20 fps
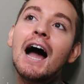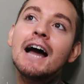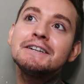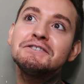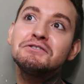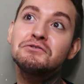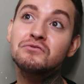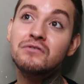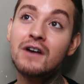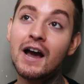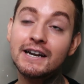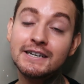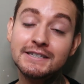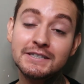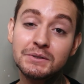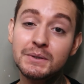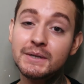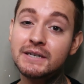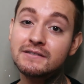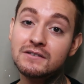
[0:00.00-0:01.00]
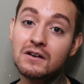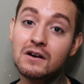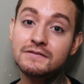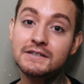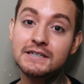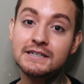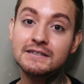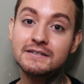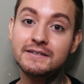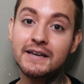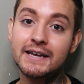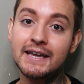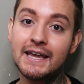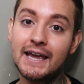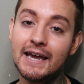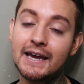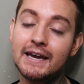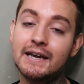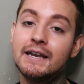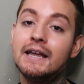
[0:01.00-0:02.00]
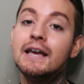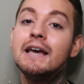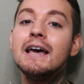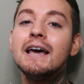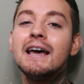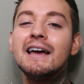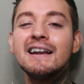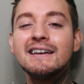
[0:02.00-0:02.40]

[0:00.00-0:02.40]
I try to do it as often as I can.